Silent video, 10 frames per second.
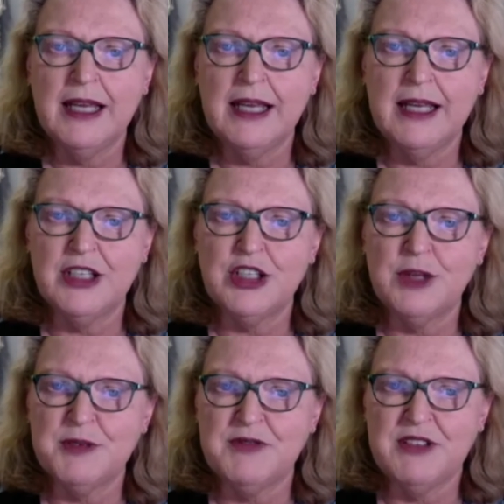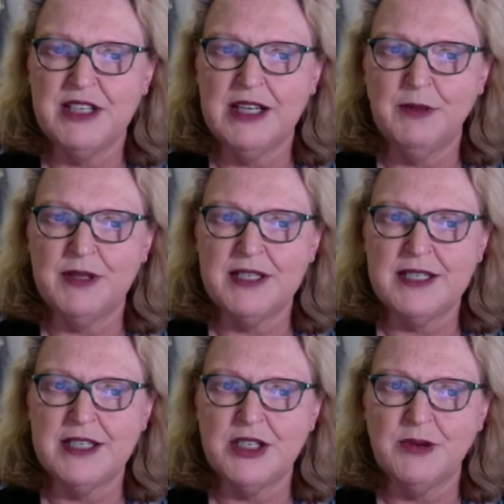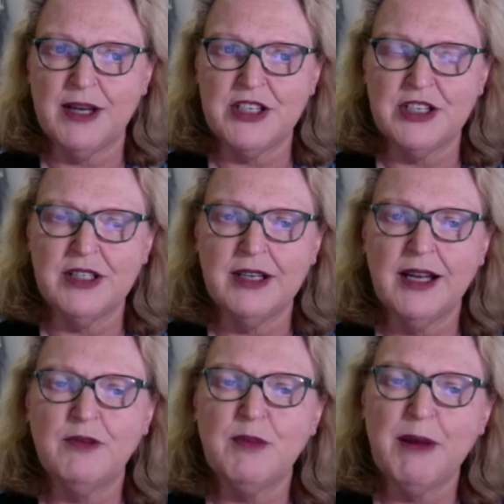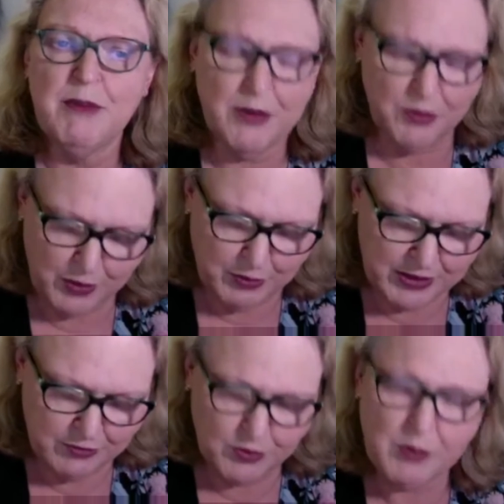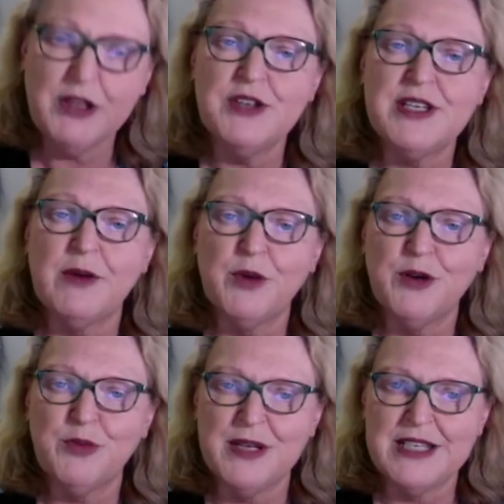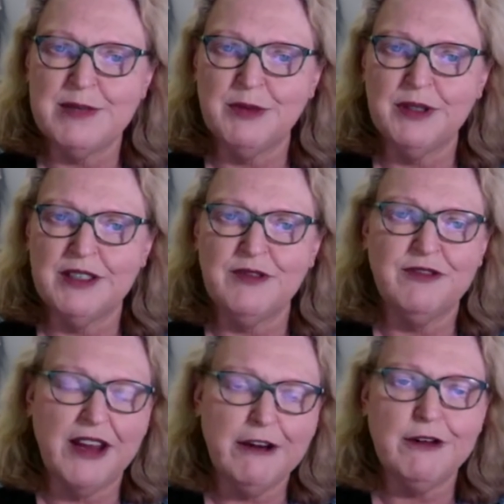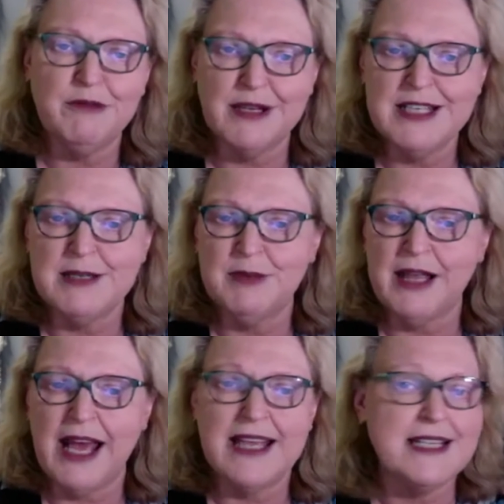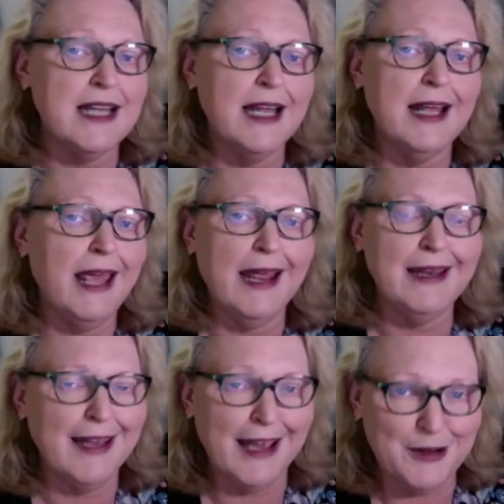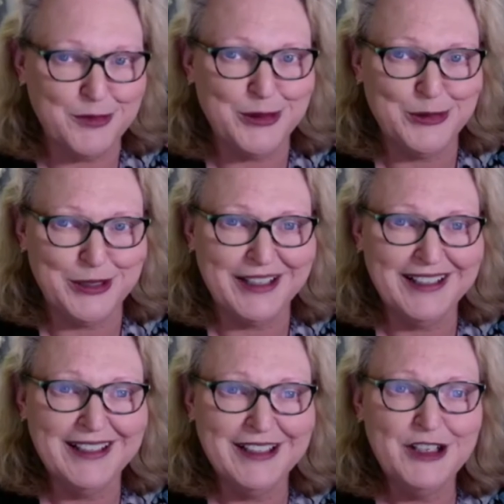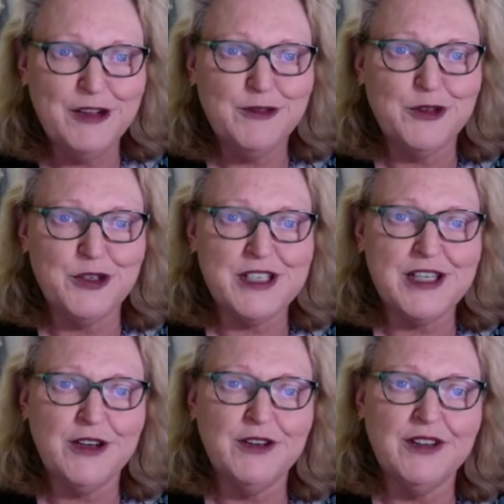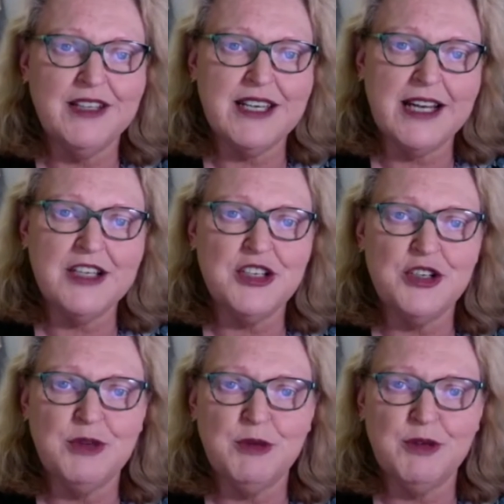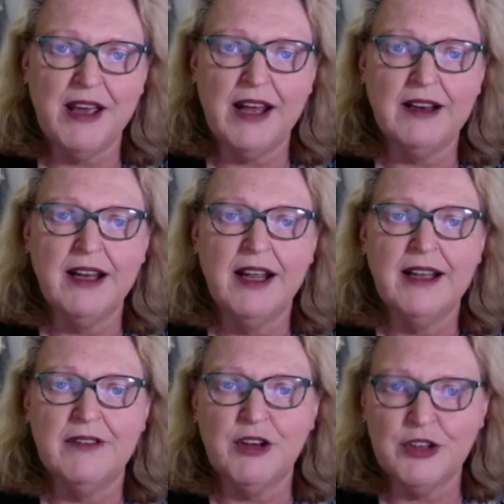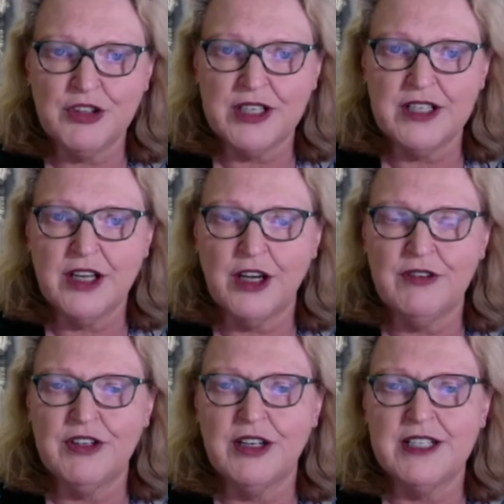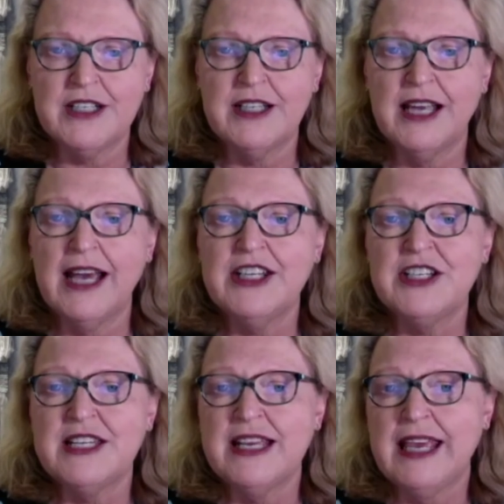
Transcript: in terms of dealing with this situation, and remember when we use that word reasonable, it's fair and reasonable as NCAT would look at it for us. So the tenant's due to move out, they've contracted COVID-19, the agency